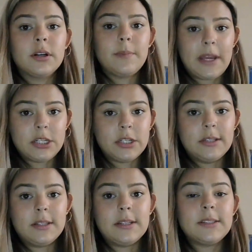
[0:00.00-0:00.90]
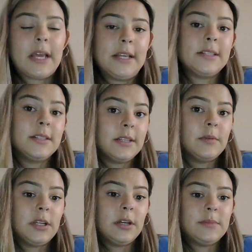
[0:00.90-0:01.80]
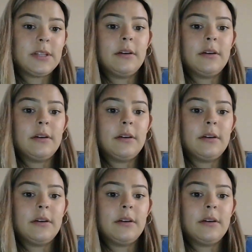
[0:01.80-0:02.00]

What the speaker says: patient the signs and symptoms